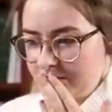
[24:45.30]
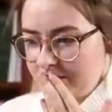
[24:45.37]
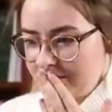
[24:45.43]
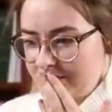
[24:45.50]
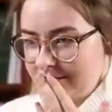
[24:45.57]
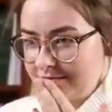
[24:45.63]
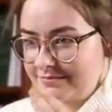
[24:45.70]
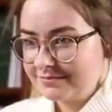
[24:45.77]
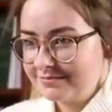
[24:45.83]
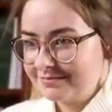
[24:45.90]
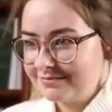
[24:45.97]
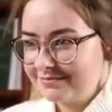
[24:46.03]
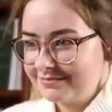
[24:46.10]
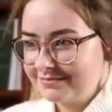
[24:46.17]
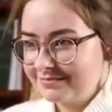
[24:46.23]
very
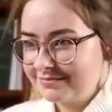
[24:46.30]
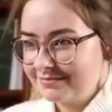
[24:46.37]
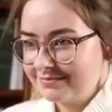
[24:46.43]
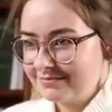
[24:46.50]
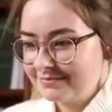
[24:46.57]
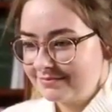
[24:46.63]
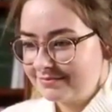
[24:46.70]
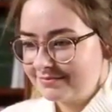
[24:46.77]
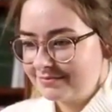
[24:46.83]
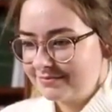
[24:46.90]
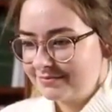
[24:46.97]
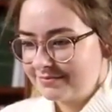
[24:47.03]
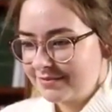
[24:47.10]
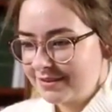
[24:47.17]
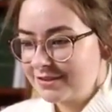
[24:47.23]
significant.
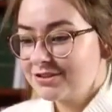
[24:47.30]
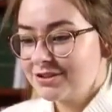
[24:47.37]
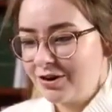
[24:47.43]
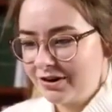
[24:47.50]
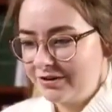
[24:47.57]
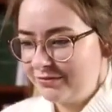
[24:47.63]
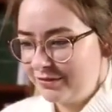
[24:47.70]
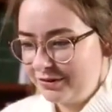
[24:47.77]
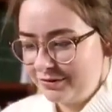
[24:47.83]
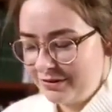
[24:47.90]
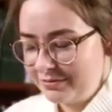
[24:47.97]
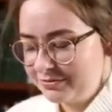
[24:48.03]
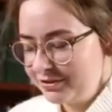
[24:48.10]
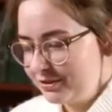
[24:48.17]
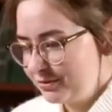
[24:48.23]
Sorry for
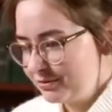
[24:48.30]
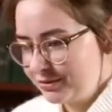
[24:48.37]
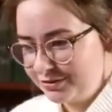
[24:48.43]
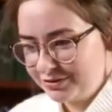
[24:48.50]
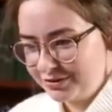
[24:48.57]
interrupting you. So